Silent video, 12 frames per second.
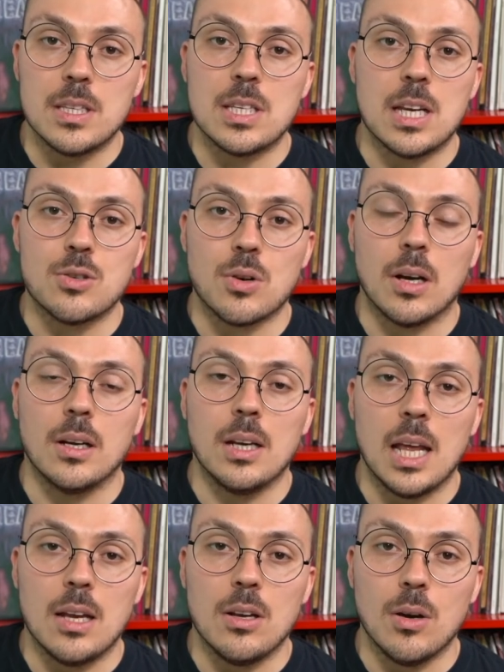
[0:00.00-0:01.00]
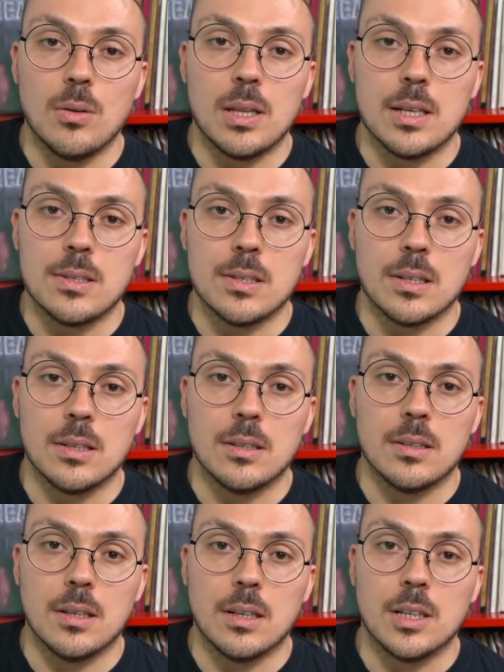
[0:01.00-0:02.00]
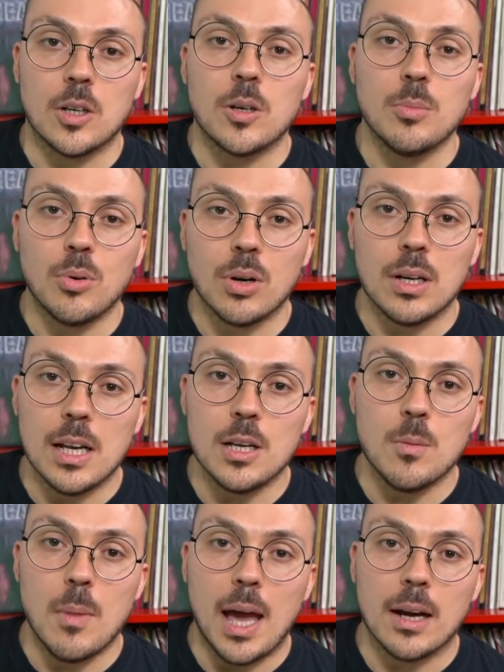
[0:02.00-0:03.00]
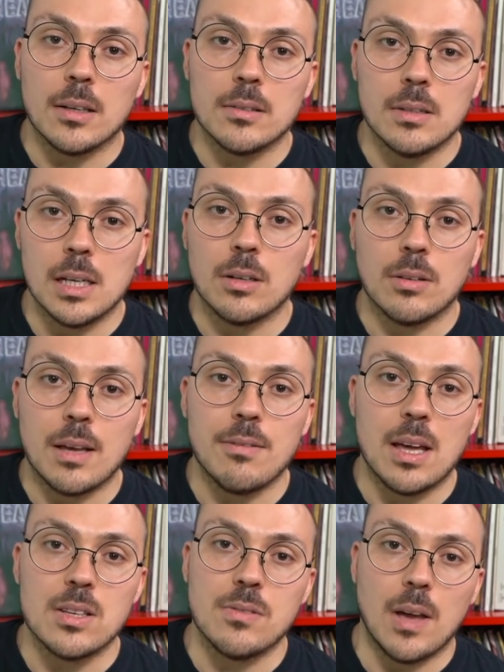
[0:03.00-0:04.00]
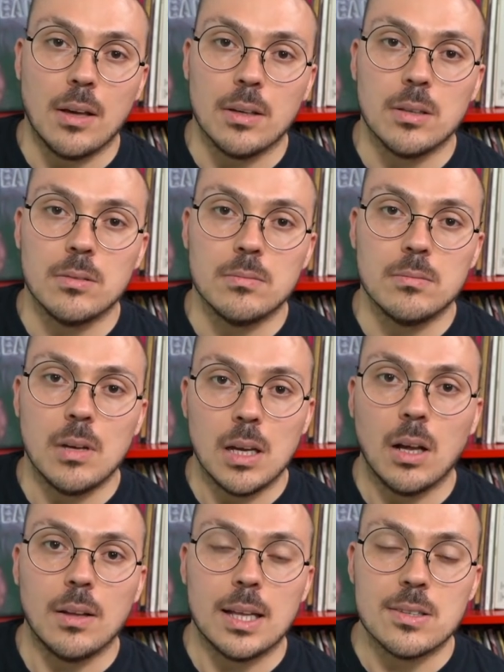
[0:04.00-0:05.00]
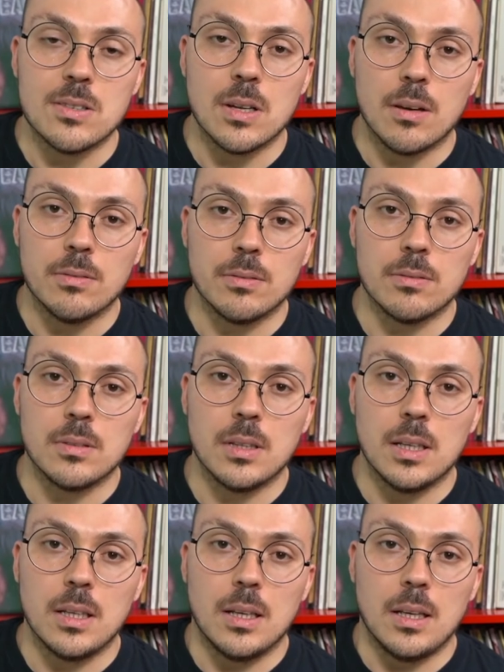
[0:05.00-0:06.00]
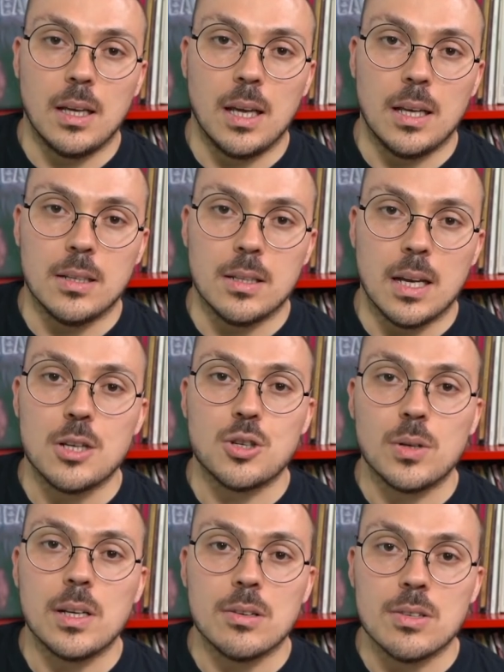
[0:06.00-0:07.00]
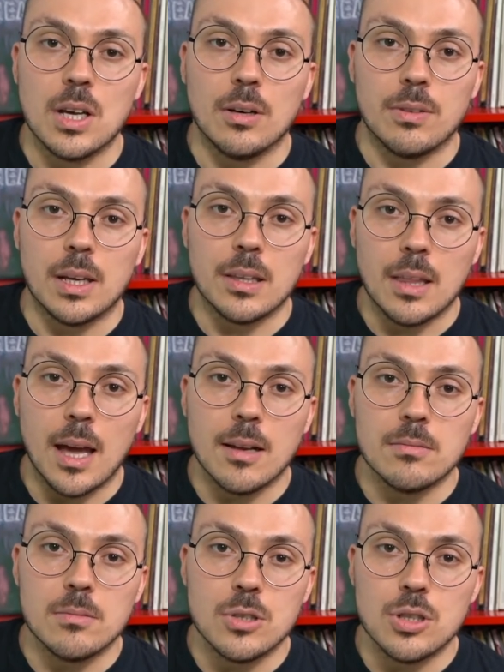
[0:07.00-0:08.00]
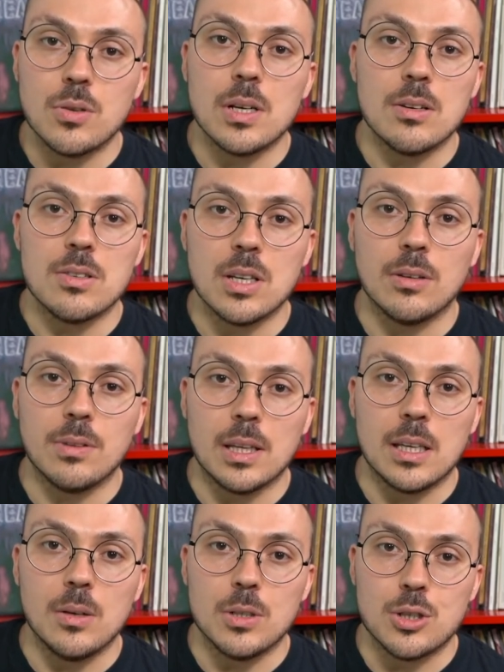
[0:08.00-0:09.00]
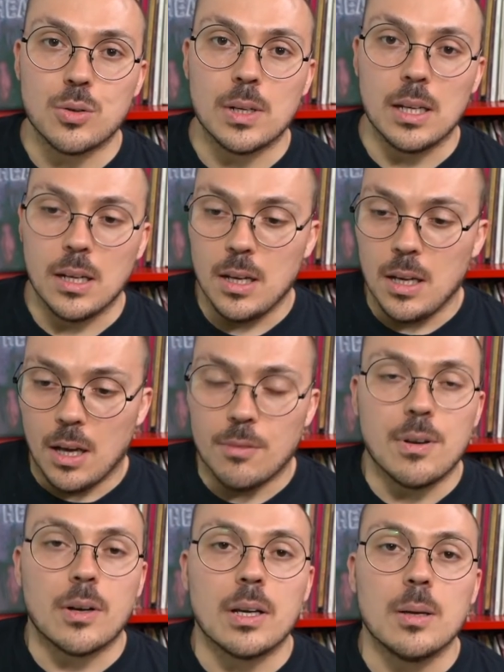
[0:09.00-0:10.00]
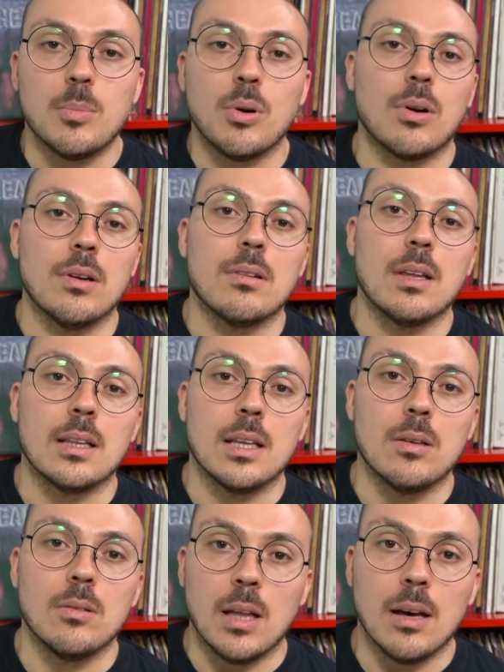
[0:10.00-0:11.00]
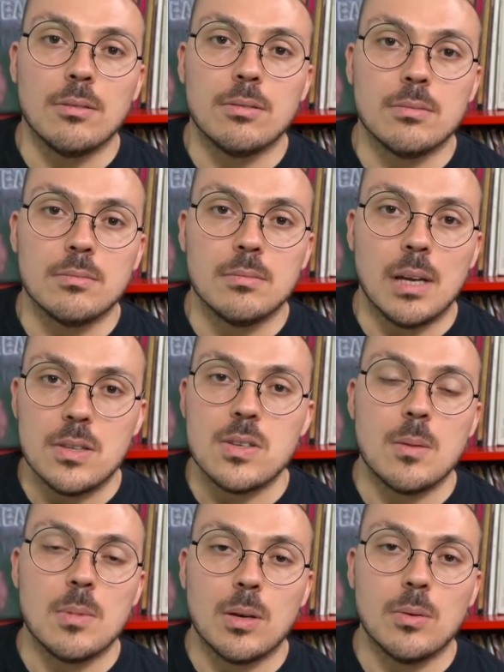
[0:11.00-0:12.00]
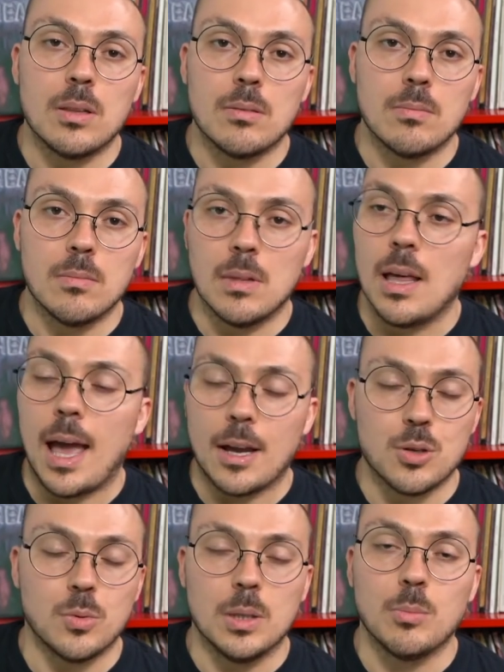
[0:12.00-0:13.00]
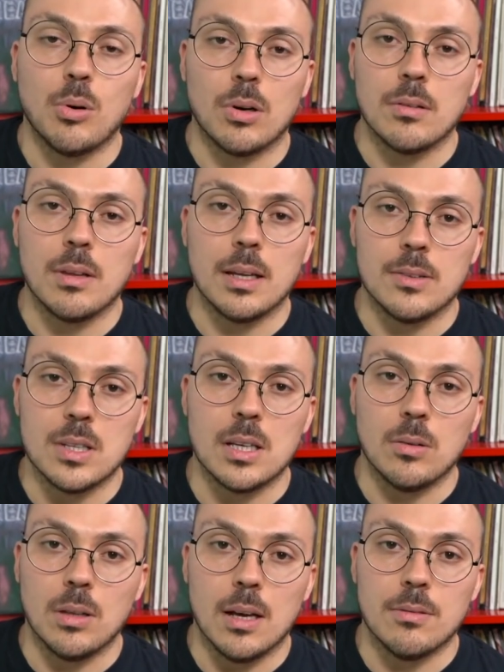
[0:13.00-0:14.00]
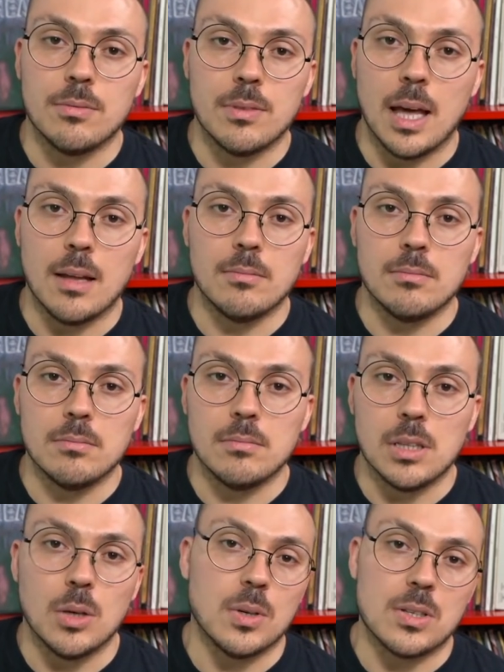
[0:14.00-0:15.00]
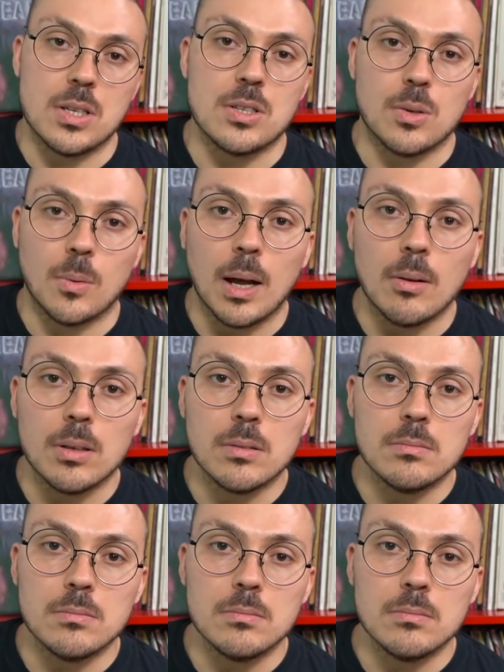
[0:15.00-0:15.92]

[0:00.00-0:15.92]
Stay strong and, and know that uh, uh you're important and you matter and your life has value and all that stuff. And, uh, and treat yourself like that. Treat yourself like you would treat a very important thing that you love. And same thing with the actual important things that you love that you exist around.